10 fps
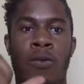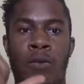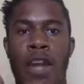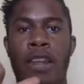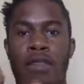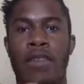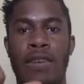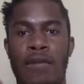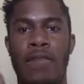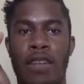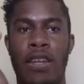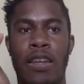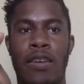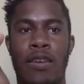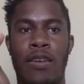
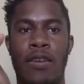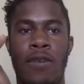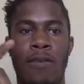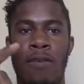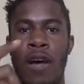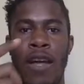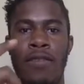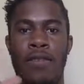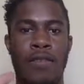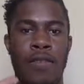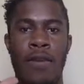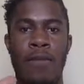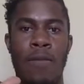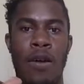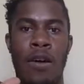relatively, by
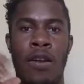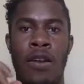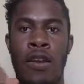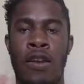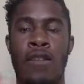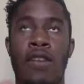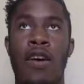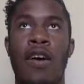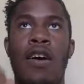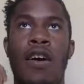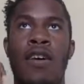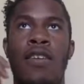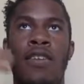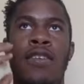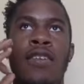some
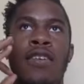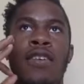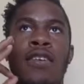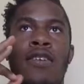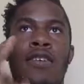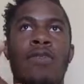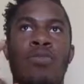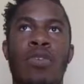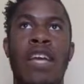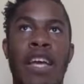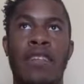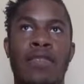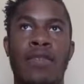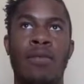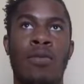
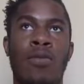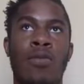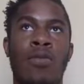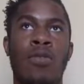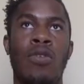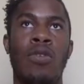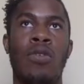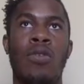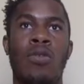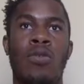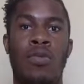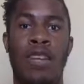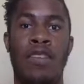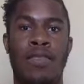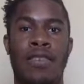uncomprehensible
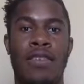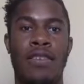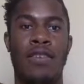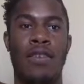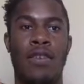reason,